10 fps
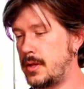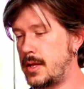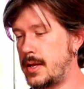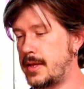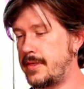
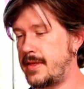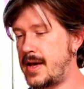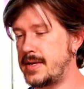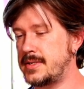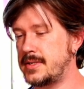like
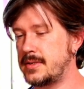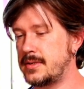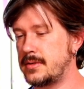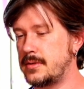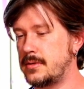that,
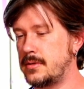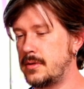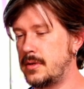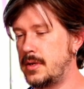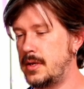
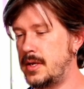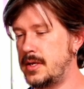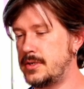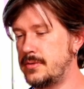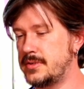
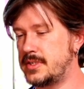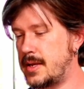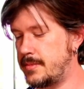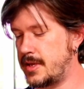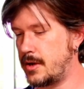and do the
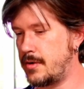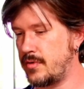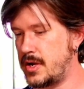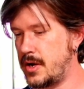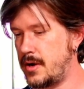same thing
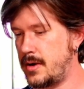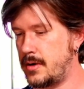over here.